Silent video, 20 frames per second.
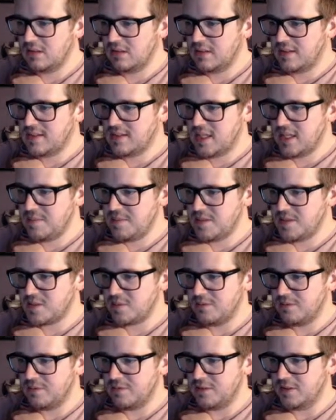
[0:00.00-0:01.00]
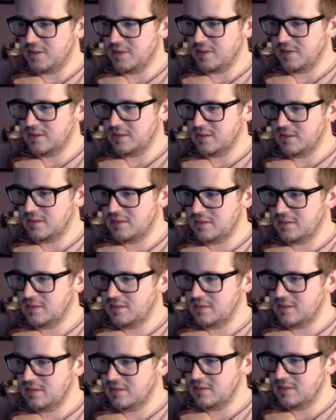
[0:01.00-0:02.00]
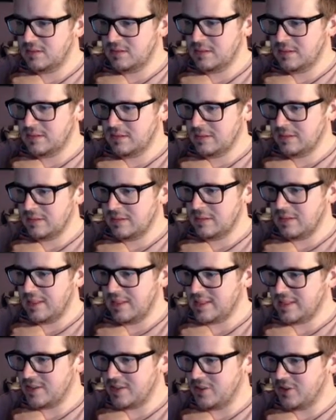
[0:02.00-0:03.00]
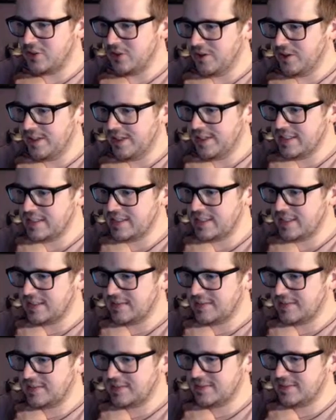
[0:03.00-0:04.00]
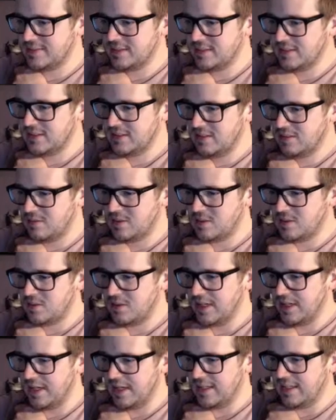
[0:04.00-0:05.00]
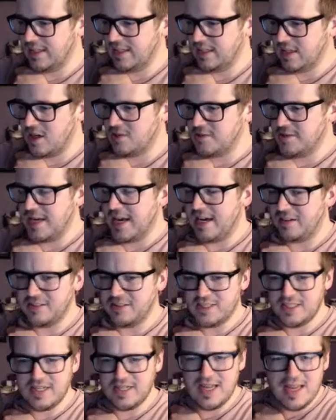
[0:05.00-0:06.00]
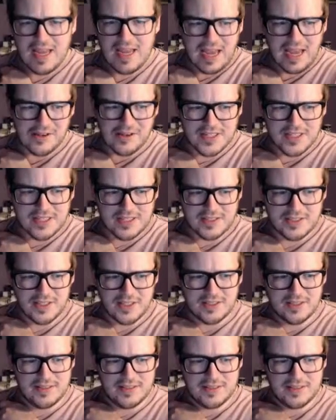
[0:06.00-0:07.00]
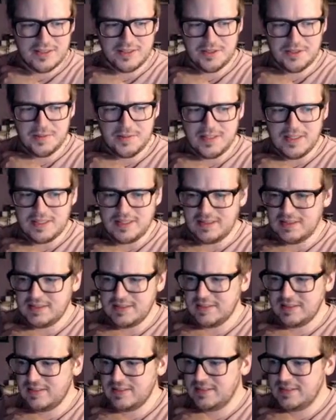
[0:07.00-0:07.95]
Let's keep this one for less dirty stuff. What's organic? Oh, the algae. Algae can turn into, uh,